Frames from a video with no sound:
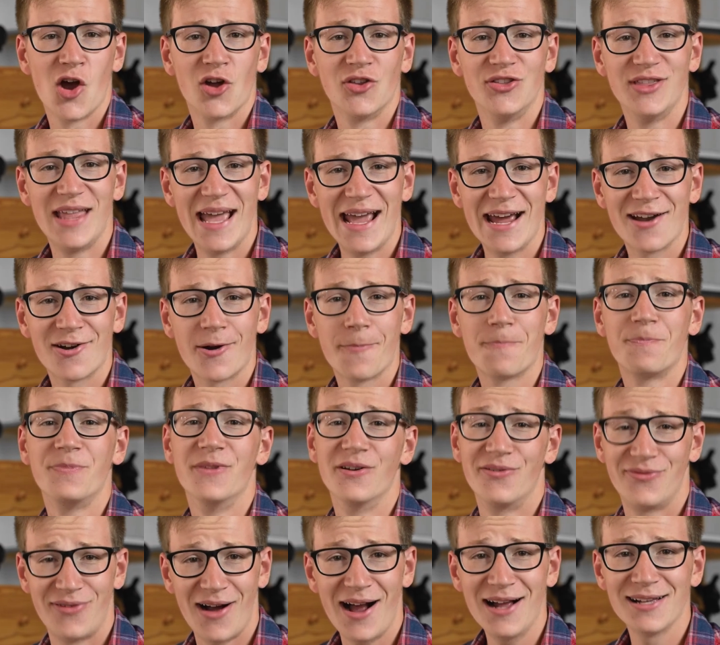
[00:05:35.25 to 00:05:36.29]
There,
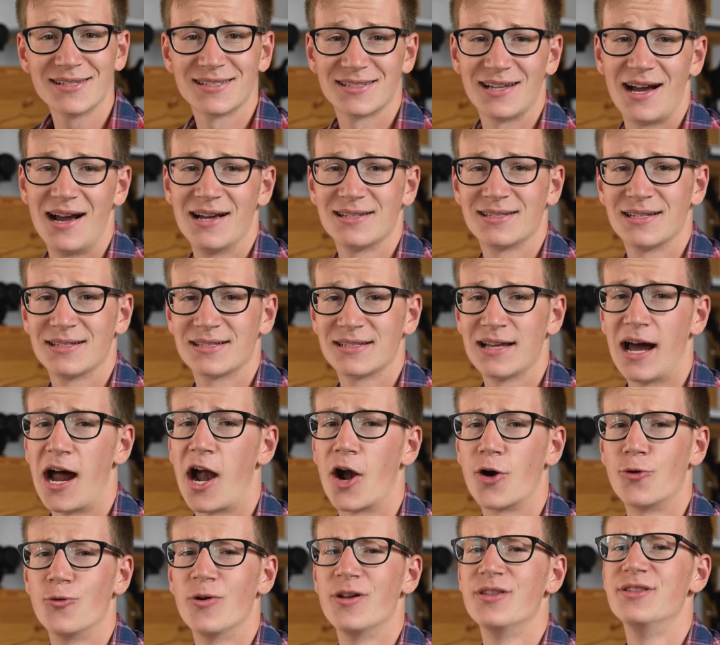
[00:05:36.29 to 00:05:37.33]
the file sizes
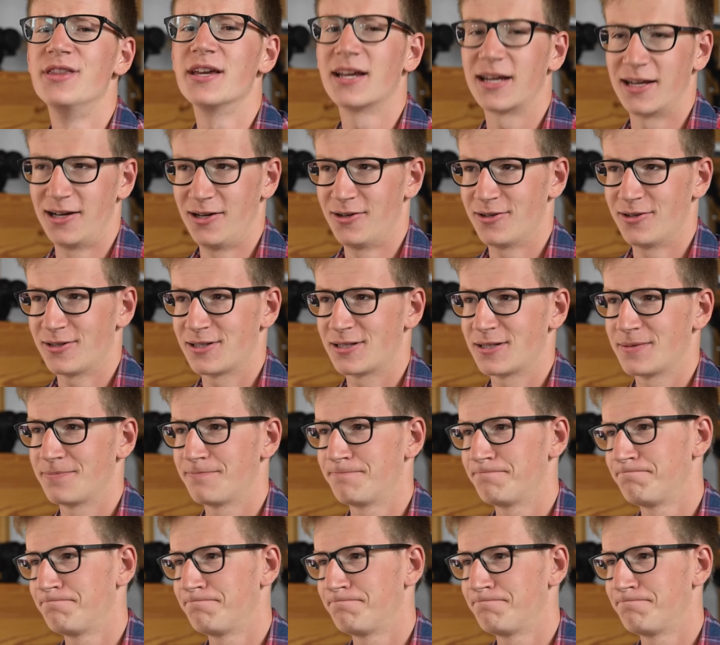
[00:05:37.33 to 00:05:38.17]
are ridiculous.